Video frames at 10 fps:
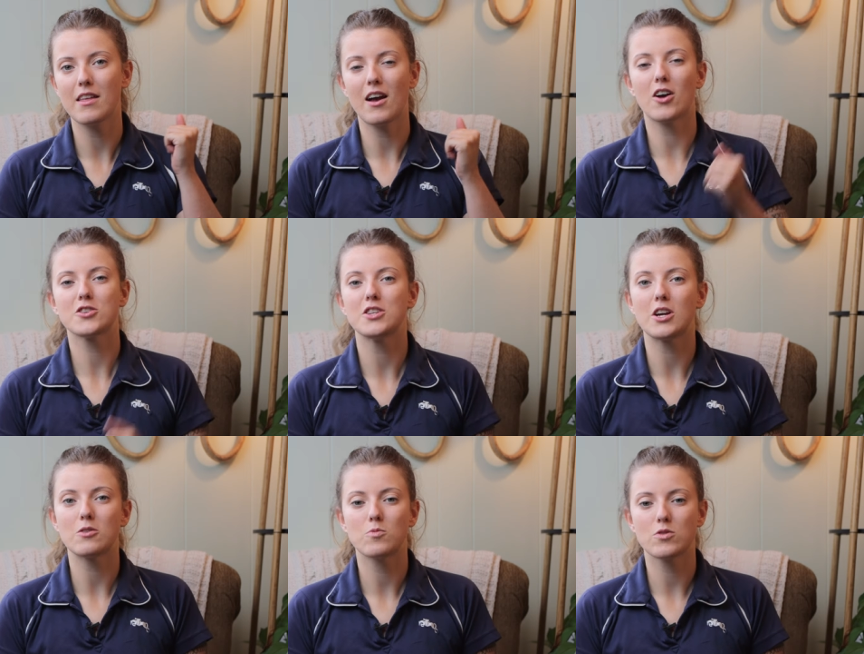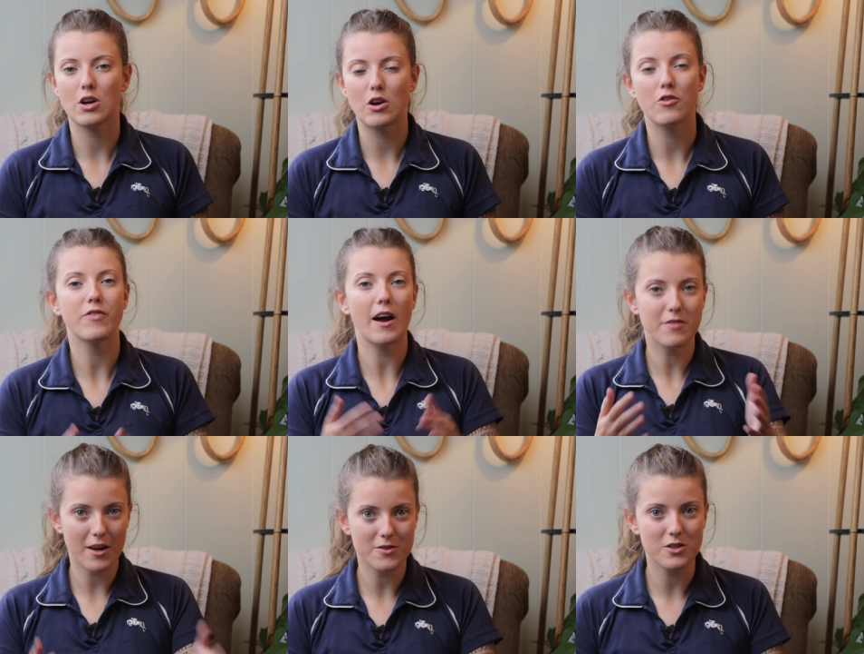The auctioneer will go
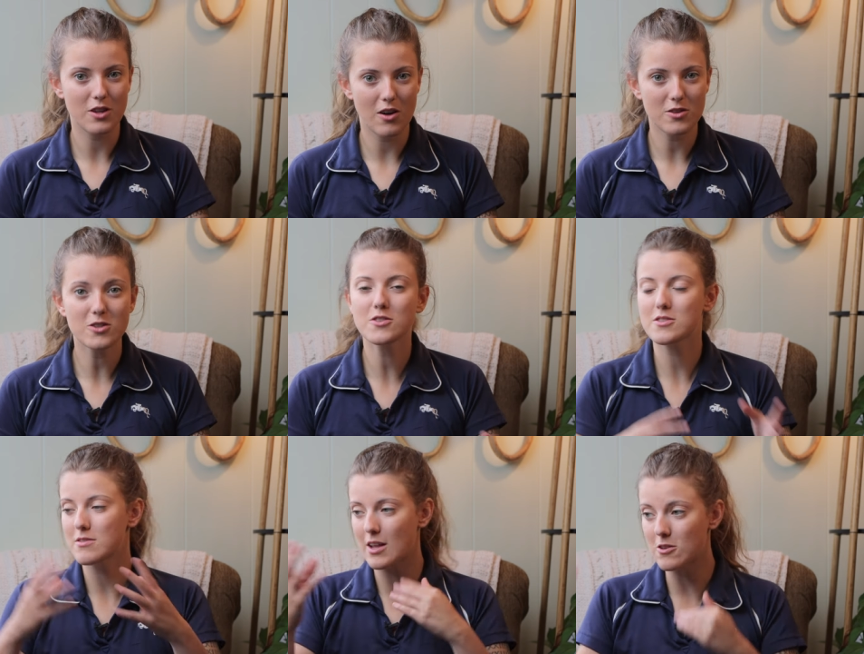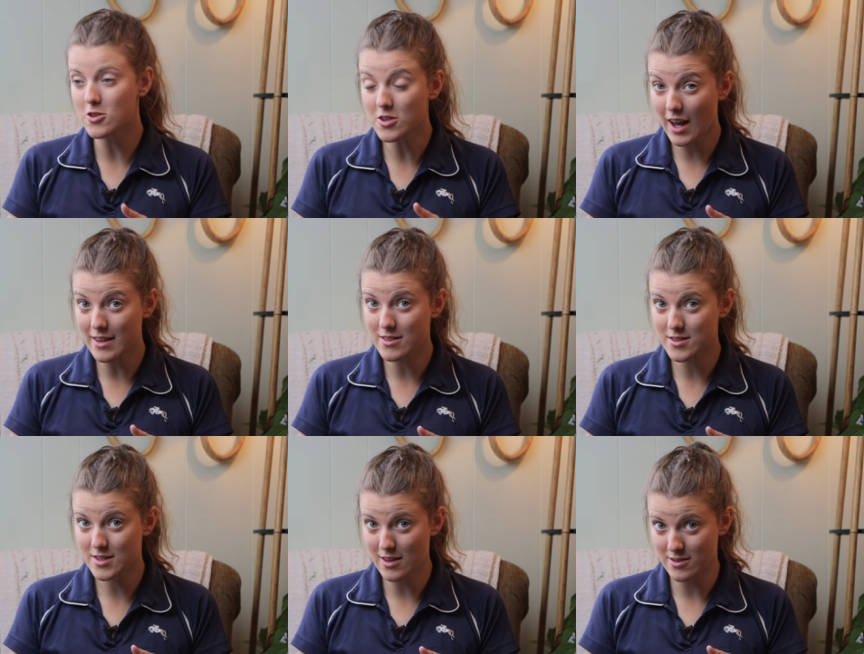$5,000. They'll look at the
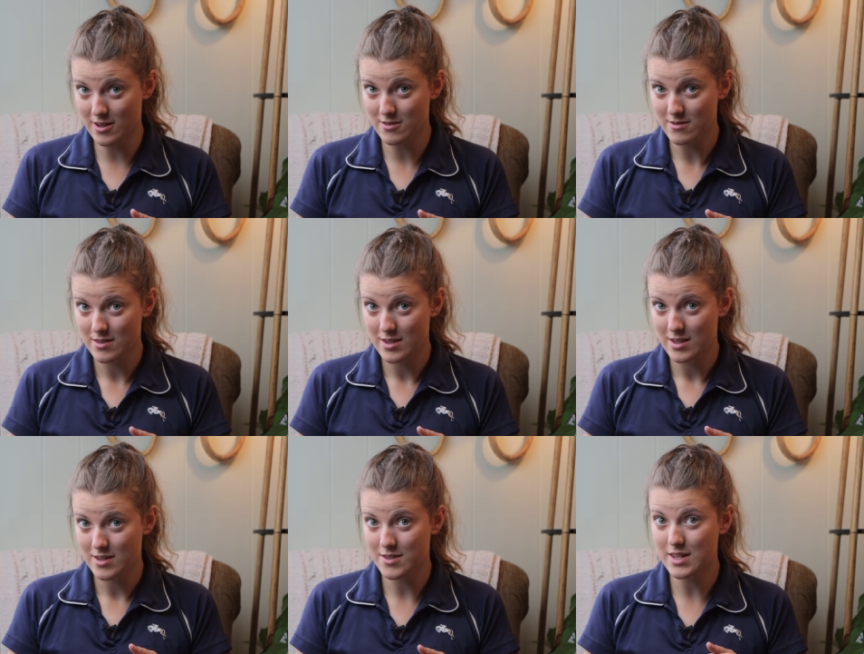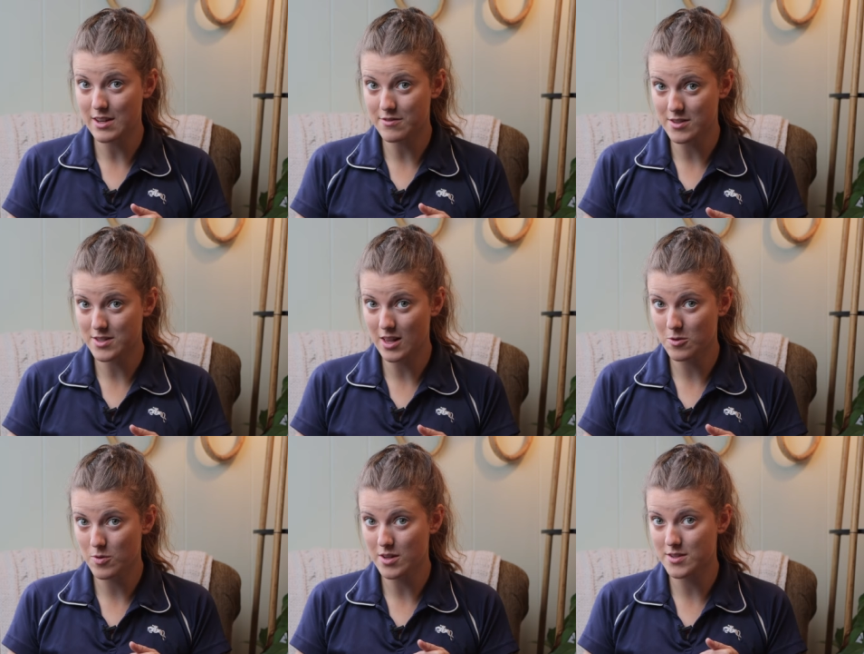seller to see if the
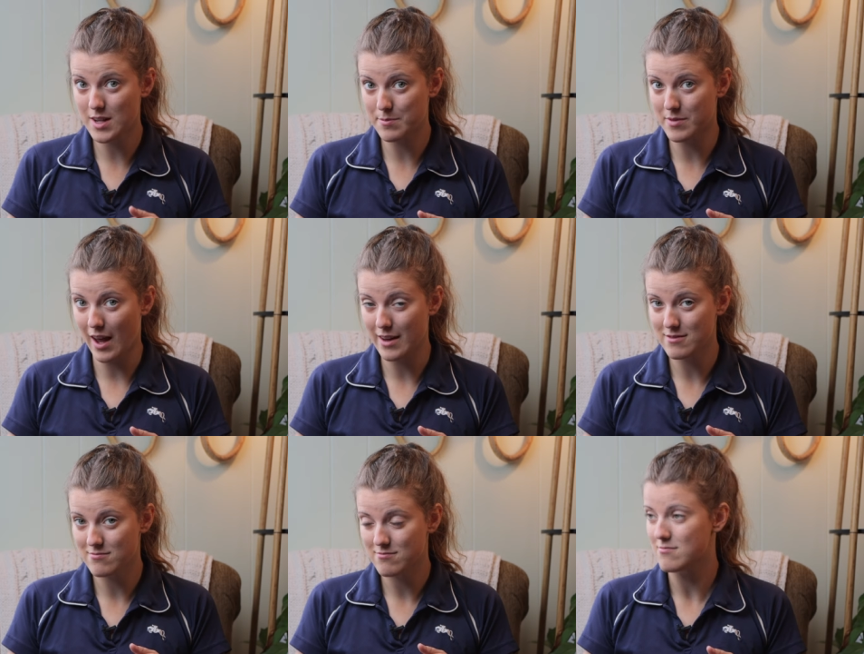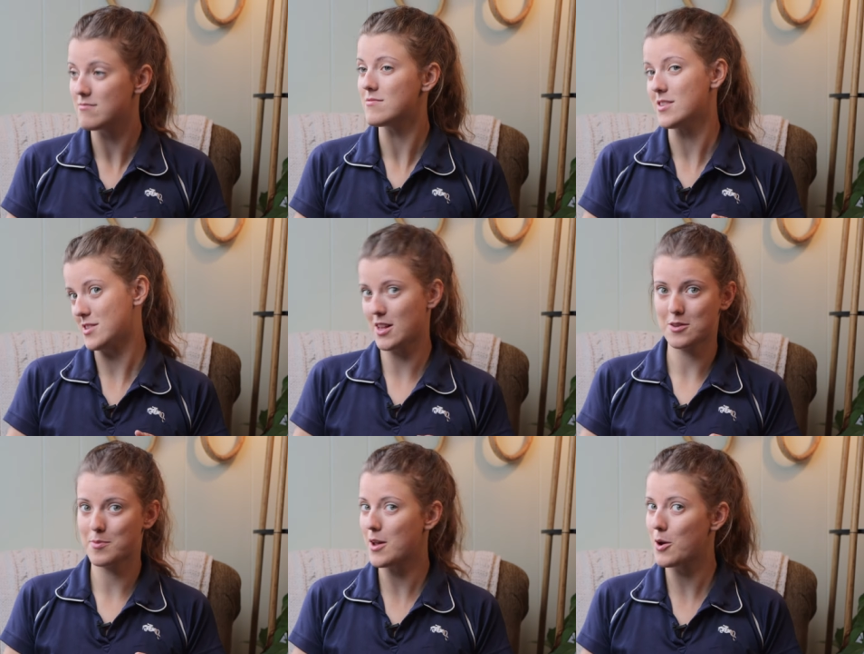seller will accept that. The
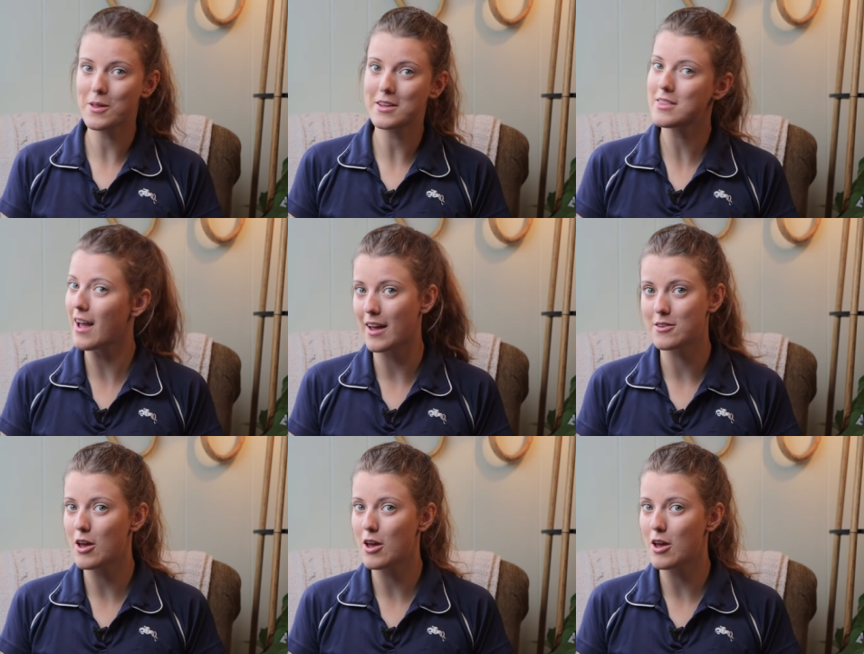seller may go like that.